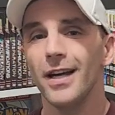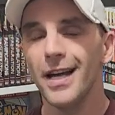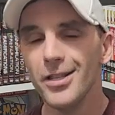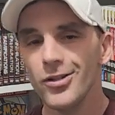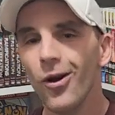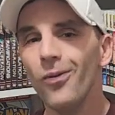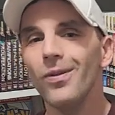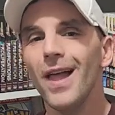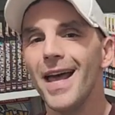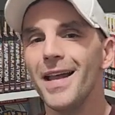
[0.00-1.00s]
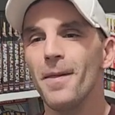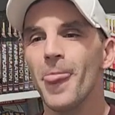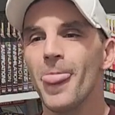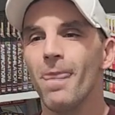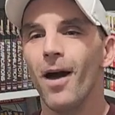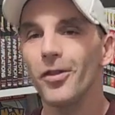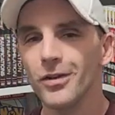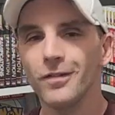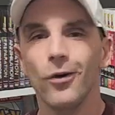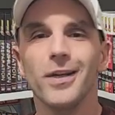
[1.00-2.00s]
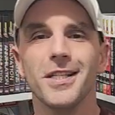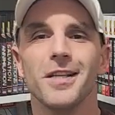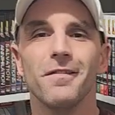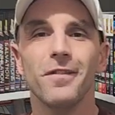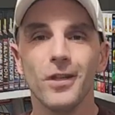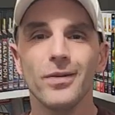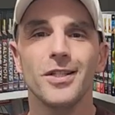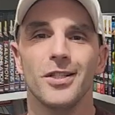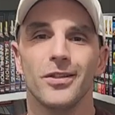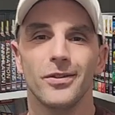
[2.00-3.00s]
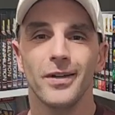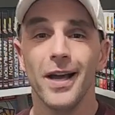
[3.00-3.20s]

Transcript: And don't let other voices influence you.